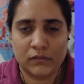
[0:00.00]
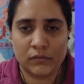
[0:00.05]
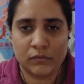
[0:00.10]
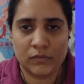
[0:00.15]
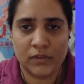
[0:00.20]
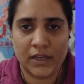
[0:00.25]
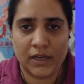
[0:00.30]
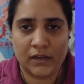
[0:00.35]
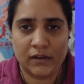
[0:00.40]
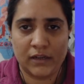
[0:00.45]

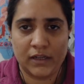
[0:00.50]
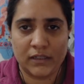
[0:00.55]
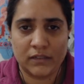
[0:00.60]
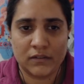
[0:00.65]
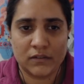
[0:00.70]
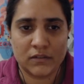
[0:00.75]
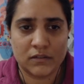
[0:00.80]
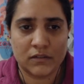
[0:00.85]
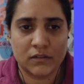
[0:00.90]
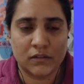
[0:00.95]
that
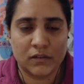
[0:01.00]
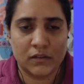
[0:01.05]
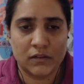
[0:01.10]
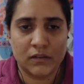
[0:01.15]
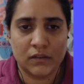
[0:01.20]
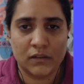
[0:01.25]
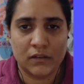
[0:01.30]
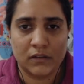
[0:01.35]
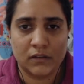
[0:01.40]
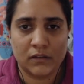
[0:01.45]
range.
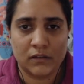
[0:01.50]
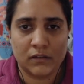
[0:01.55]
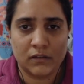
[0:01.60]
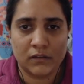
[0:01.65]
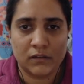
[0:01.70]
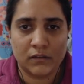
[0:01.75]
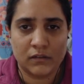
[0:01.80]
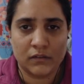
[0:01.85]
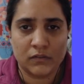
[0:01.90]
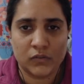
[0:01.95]

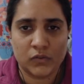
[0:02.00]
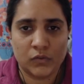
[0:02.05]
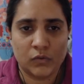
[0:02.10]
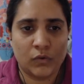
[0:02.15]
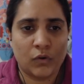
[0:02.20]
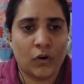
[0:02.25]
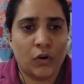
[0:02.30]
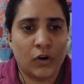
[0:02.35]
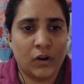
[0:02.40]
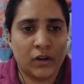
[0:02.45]
So,
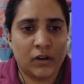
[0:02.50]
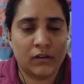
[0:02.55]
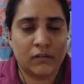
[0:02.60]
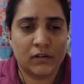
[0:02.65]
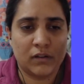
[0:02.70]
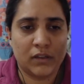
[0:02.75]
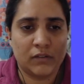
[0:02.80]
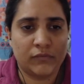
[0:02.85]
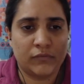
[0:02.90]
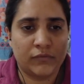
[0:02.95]
or
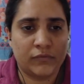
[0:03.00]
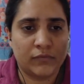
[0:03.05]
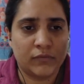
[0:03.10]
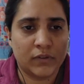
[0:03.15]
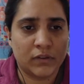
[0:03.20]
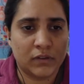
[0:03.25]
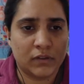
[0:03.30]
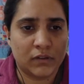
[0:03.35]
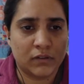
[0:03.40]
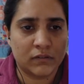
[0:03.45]
if,
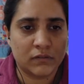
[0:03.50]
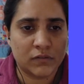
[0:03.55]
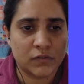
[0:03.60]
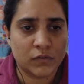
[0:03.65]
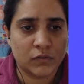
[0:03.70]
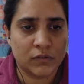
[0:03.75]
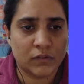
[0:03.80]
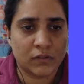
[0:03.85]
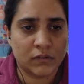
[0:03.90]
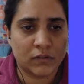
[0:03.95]

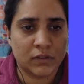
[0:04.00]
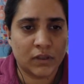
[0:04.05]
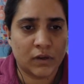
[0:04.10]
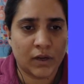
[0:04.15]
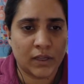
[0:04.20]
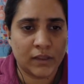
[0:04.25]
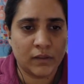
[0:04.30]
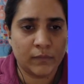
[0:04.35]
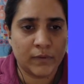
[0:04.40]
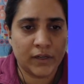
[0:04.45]
so the
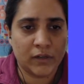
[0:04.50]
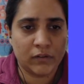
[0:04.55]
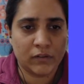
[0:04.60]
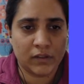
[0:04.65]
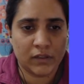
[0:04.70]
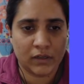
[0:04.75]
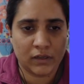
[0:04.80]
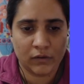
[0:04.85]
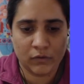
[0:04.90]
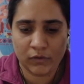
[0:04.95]
other way to
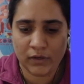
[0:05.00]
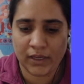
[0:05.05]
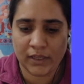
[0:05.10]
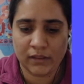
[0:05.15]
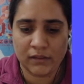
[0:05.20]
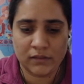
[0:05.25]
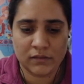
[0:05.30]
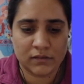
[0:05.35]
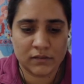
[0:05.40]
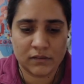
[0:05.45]
look at
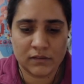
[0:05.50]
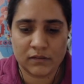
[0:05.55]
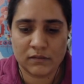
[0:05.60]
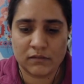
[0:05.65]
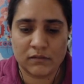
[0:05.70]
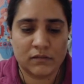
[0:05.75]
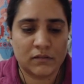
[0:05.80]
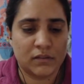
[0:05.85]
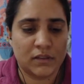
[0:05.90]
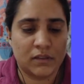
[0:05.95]
this is,
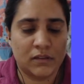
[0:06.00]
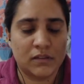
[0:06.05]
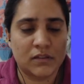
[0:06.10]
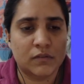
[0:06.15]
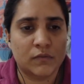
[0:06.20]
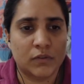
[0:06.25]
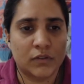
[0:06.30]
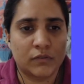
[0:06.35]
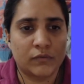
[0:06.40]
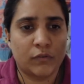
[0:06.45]
say this
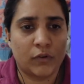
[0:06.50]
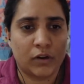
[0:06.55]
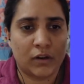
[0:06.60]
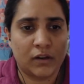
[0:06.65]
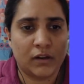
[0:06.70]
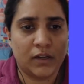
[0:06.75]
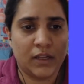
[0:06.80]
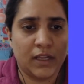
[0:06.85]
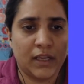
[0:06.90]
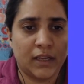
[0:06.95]
was
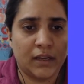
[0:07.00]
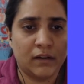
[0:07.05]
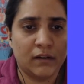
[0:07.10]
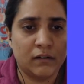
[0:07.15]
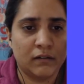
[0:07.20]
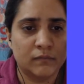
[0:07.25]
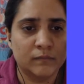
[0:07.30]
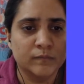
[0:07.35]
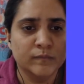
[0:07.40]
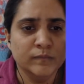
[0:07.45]
40 and
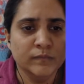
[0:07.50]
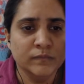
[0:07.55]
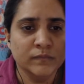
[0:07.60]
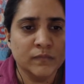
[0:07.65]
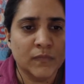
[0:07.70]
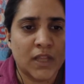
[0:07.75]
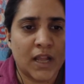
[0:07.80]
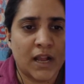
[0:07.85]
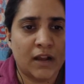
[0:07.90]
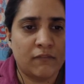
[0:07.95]

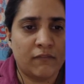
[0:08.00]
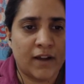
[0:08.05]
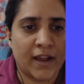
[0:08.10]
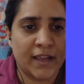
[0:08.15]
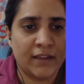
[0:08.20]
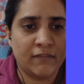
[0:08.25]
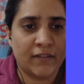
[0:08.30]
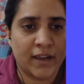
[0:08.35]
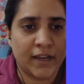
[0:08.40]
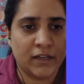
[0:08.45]
a
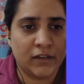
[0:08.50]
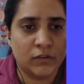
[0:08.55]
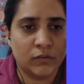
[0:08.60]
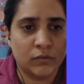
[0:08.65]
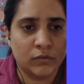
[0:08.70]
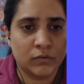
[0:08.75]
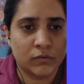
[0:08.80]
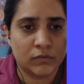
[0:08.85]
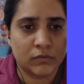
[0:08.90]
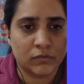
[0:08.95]
y
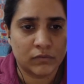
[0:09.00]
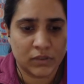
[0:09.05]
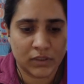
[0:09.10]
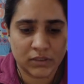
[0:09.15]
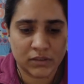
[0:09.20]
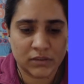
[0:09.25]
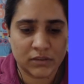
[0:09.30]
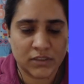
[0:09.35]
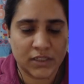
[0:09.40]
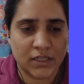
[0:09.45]
value
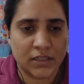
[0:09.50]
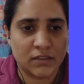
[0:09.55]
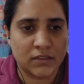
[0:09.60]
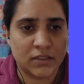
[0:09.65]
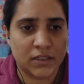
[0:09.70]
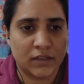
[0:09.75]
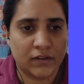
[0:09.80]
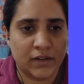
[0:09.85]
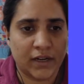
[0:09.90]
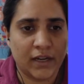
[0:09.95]
is
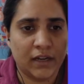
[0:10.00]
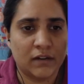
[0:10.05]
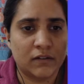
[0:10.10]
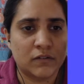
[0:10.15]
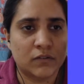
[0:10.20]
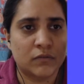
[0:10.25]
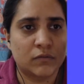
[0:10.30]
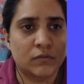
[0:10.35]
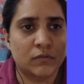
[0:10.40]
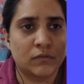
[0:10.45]
changing, right?
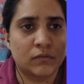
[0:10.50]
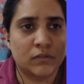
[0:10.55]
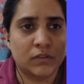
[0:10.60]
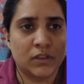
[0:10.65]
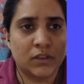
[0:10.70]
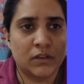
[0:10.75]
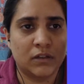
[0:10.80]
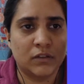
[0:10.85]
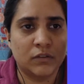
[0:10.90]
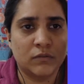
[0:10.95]
So
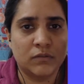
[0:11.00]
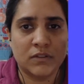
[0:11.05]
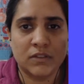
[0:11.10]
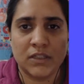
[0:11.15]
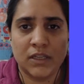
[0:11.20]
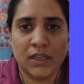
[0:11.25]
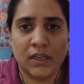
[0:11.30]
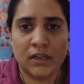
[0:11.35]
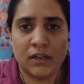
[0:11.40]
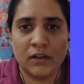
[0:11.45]
here you'll
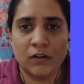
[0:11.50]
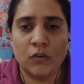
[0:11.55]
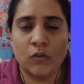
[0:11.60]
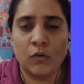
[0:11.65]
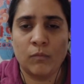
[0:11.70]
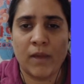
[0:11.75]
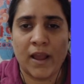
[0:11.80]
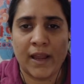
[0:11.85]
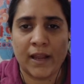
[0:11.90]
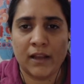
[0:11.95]
see it will go
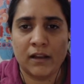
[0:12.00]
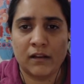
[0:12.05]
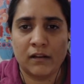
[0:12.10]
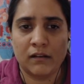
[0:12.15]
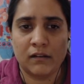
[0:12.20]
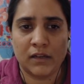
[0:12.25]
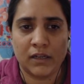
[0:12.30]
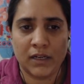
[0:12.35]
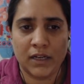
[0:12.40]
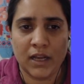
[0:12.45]
back,
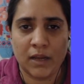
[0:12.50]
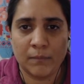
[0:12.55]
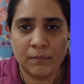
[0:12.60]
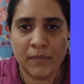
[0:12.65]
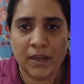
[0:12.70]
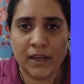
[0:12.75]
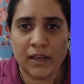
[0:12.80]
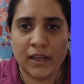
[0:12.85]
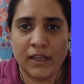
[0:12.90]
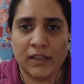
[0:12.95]
it will come
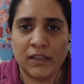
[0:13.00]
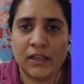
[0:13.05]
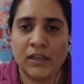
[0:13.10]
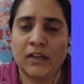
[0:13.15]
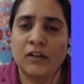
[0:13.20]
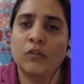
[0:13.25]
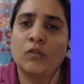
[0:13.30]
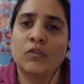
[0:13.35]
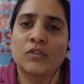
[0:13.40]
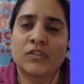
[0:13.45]
back, and then
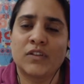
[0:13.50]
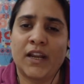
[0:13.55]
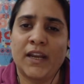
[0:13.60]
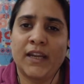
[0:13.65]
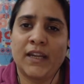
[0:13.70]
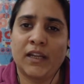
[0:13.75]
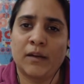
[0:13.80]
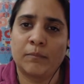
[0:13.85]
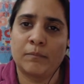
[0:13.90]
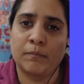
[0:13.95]
it goes
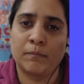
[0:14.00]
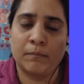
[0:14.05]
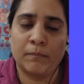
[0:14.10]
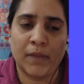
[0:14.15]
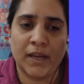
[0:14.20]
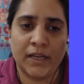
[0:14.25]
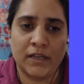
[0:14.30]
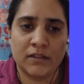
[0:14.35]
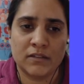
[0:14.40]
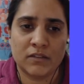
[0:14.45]
right up
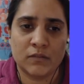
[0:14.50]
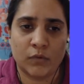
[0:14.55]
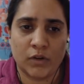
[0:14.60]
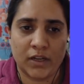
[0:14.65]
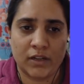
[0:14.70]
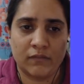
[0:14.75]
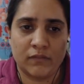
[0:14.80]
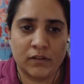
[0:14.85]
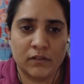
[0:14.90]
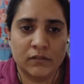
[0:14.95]
minus
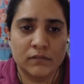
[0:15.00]
whatever.